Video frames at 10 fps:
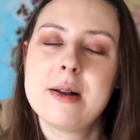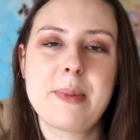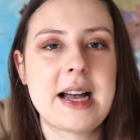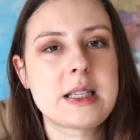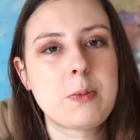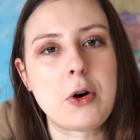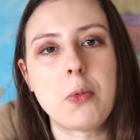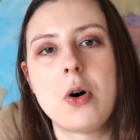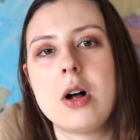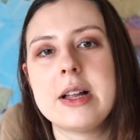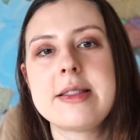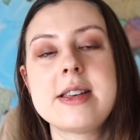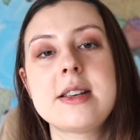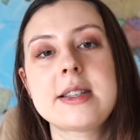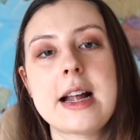passport, wallet,
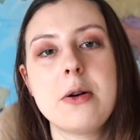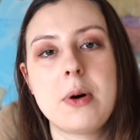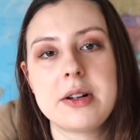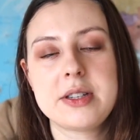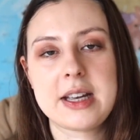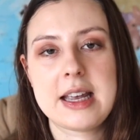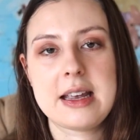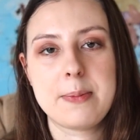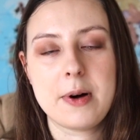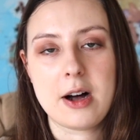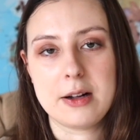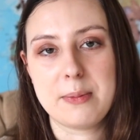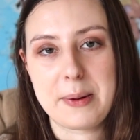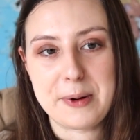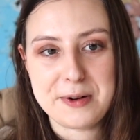things that I want to keep
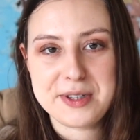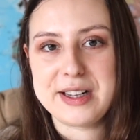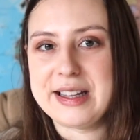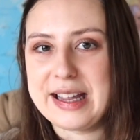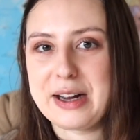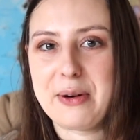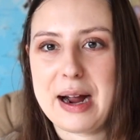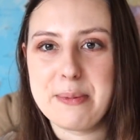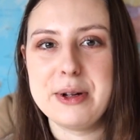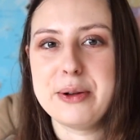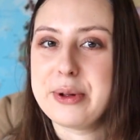on my person and like grab really,